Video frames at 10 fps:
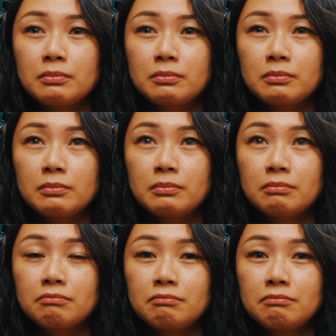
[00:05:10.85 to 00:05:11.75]

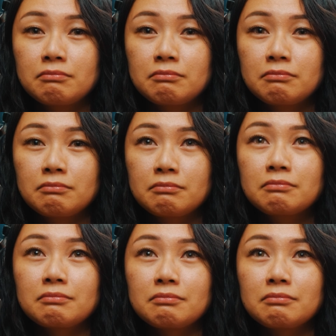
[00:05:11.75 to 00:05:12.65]

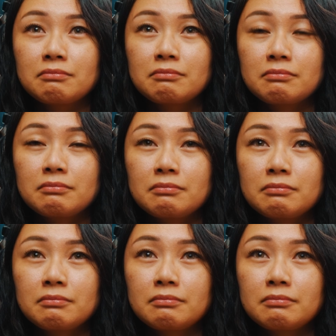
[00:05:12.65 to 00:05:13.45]
[no speech]